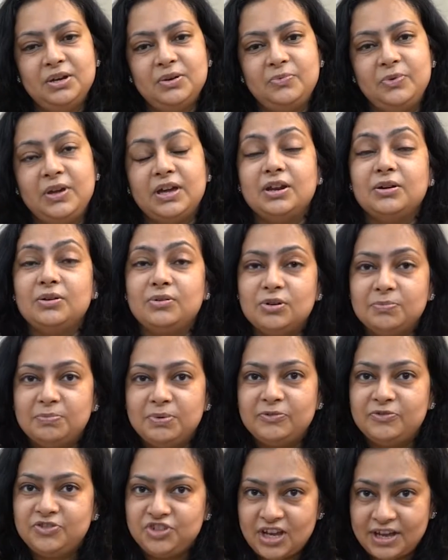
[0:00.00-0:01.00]
We are a group
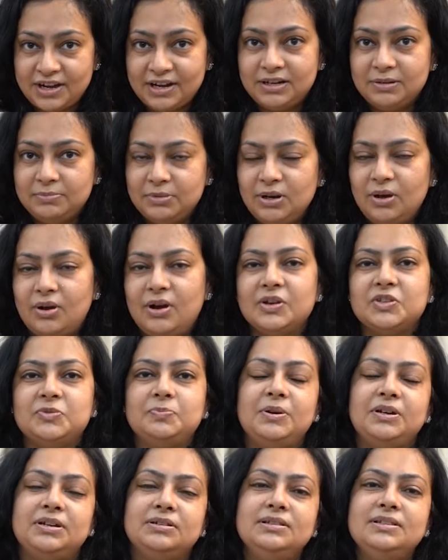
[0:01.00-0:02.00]
of charitable
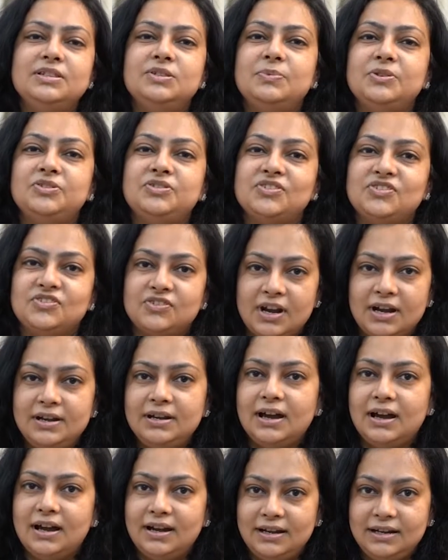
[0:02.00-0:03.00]
hospitals which is
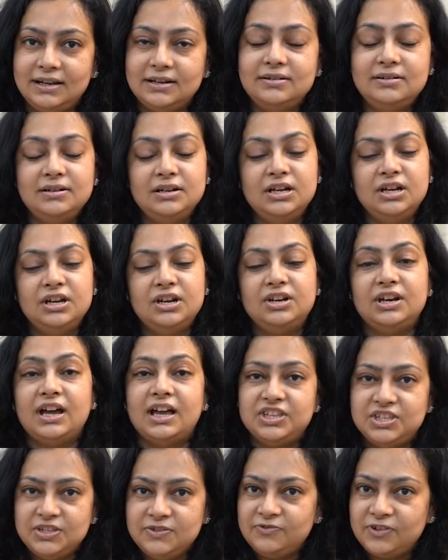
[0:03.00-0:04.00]
run under
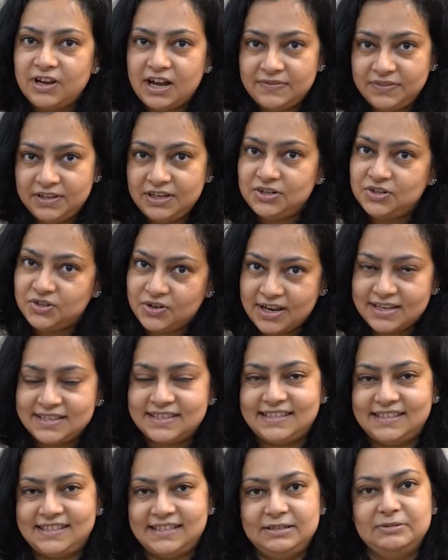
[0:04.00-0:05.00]
Rajiv Gandhi
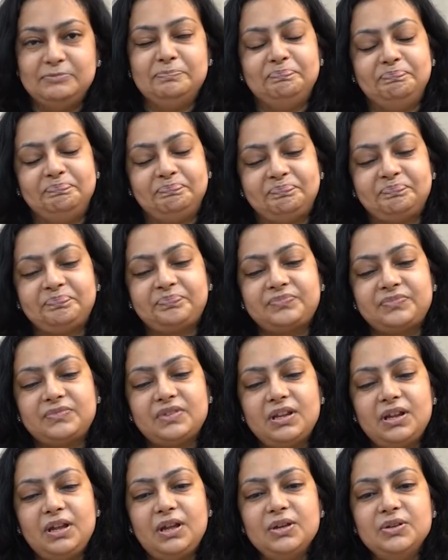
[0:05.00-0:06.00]
Trust.
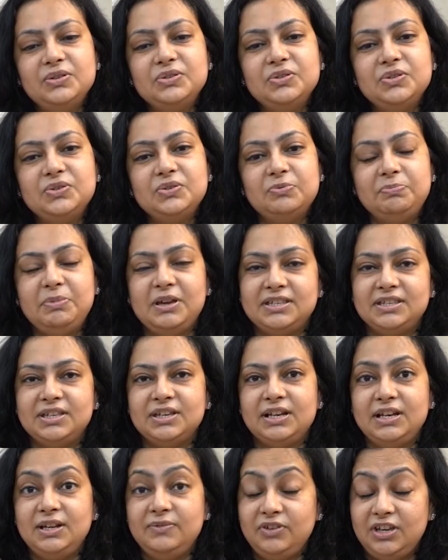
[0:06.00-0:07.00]
So
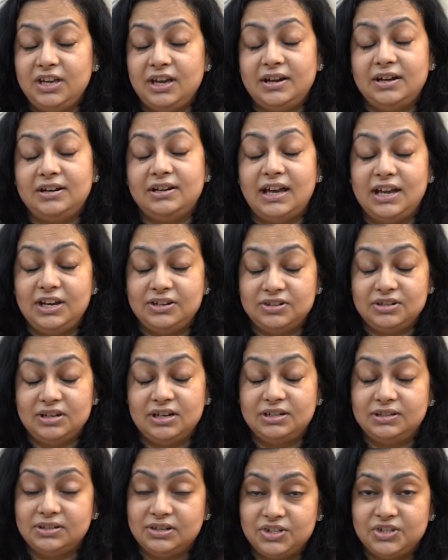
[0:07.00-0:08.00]
basically we are
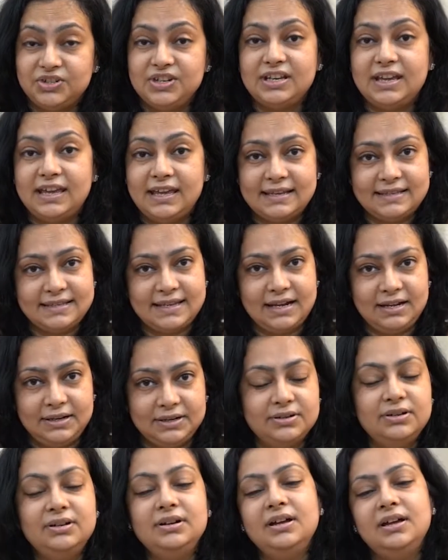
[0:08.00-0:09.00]
a tertiary care
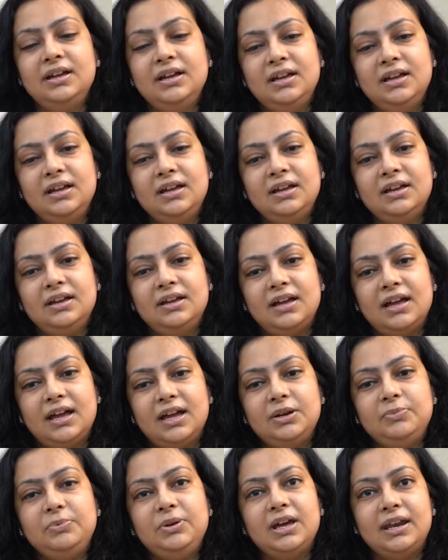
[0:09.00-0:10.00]
center
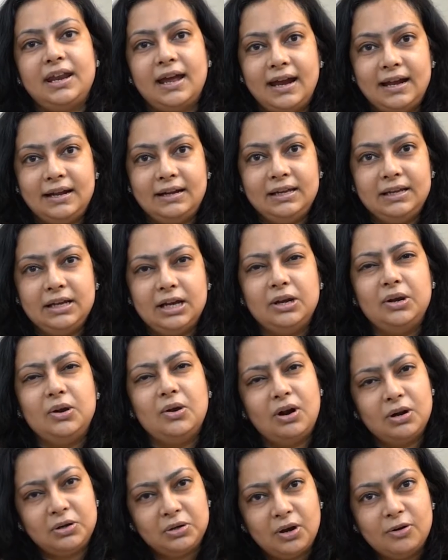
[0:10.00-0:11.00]
and we are handling a
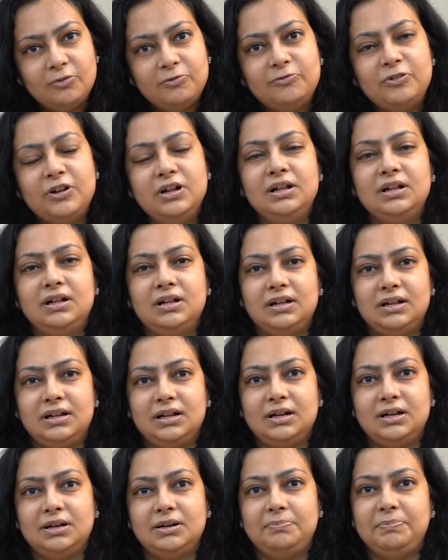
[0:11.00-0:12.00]
lot
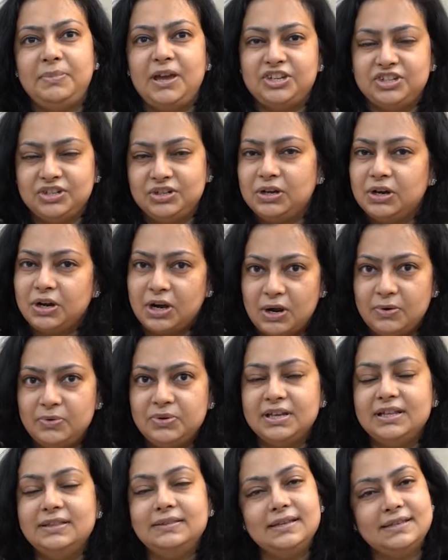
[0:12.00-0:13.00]
of patient crowd
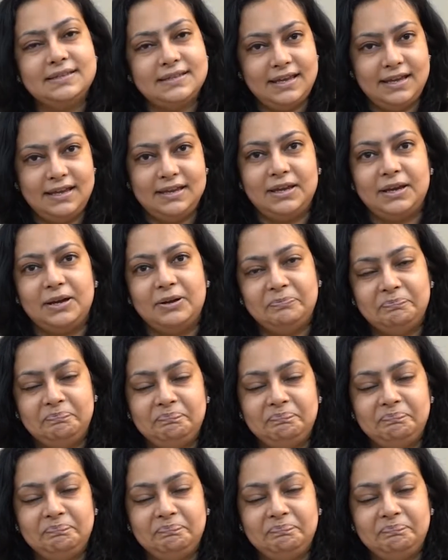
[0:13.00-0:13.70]
in this area.